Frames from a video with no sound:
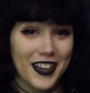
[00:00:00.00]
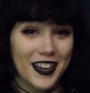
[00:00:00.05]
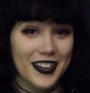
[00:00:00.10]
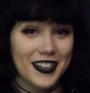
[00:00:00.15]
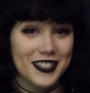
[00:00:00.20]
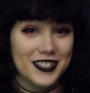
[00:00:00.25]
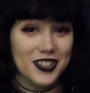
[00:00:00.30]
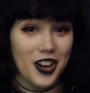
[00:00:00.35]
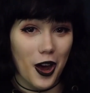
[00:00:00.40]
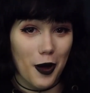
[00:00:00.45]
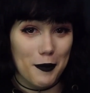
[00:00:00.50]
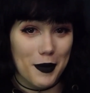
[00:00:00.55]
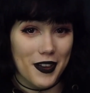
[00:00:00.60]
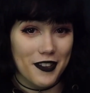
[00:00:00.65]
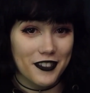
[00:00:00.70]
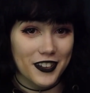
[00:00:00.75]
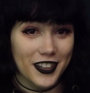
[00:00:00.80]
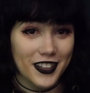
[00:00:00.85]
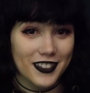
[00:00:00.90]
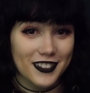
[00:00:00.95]
He's top
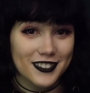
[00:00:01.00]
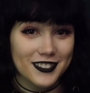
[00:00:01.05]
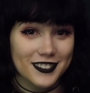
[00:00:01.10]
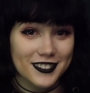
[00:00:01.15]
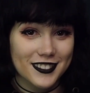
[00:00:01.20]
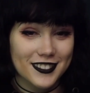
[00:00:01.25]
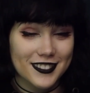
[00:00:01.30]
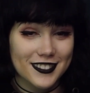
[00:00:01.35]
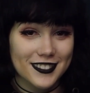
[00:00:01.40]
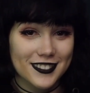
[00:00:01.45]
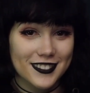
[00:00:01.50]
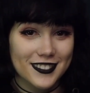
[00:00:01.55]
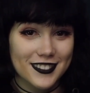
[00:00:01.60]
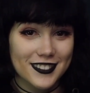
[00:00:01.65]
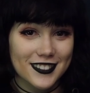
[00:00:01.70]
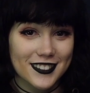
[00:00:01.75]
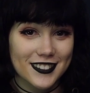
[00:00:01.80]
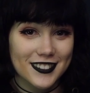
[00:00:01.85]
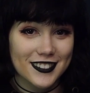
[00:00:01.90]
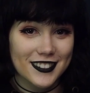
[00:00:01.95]
heavy,
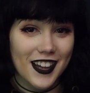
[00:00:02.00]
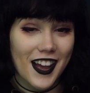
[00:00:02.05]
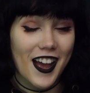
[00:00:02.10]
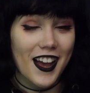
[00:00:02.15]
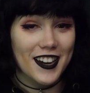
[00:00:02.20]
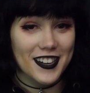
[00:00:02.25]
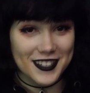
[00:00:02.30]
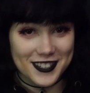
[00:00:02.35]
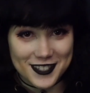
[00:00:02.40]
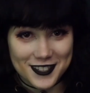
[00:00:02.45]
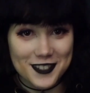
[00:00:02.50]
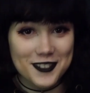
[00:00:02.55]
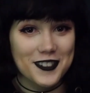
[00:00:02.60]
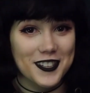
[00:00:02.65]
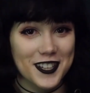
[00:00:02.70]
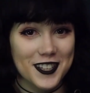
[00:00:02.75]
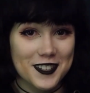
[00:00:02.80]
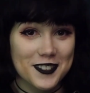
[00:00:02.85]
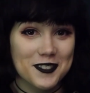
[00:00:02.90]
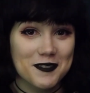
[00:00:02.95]
and he's so
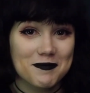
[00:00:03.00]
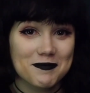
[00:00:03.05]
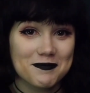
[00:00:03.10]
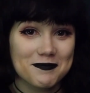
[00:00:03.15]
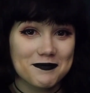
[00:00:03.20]
cute.